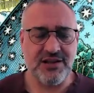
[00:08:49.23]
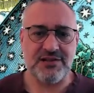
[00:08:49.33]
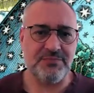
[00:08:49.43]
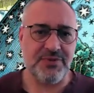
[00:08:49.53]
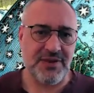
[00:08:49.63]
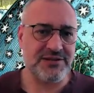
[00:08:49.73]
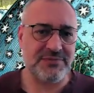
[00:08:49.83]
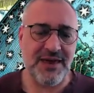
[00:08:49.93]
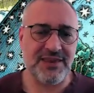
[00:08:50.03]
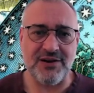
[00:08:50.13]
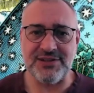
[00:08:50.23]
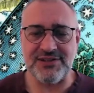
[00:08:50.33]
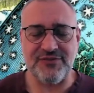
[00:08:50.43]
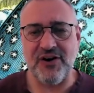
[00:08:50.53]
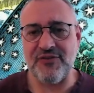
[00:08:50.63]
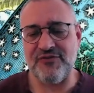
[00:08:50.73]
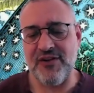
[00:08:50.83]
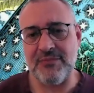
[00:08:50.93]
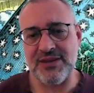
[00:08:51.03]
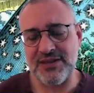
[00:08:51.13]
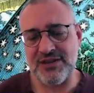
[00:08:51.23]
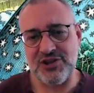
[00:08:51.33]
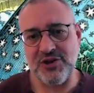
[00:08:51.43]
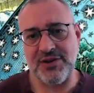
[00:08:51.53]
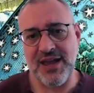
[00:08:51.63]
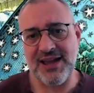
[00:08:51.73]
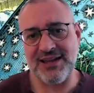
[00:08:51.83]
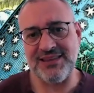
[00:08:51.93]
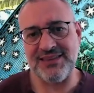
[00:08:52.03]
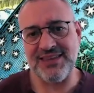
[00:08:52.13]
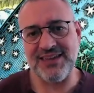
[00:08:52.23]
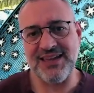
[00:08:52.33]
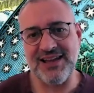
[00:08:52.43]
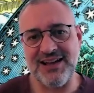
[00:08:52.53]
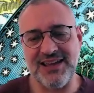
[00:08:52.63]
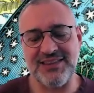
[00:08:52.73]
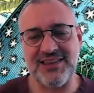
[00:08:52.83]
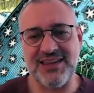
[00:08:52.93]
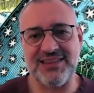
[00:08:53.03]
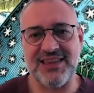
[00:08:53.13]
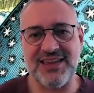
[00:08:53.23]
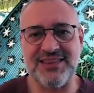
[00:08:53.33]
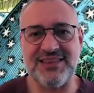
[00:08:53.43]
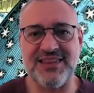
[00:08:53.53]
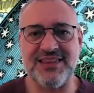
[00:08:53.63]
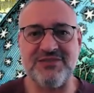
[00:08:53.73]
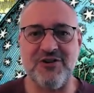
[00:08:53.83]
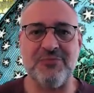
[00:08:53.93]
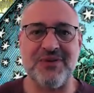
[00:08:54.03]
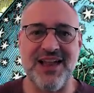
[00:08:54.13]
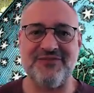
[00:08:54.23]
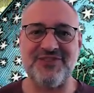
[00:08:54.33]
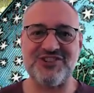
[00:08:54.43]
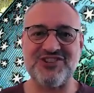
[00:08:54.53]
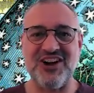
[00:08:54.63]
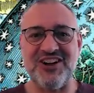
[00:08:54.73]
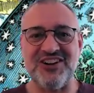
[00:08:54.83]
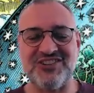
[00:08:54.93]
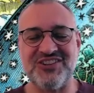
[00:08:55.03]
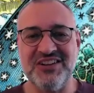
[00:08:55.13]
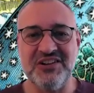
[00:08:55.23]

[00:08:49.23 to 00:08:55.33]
So, but that's about the only divine feminine that you get in the in the Roman Catholic Church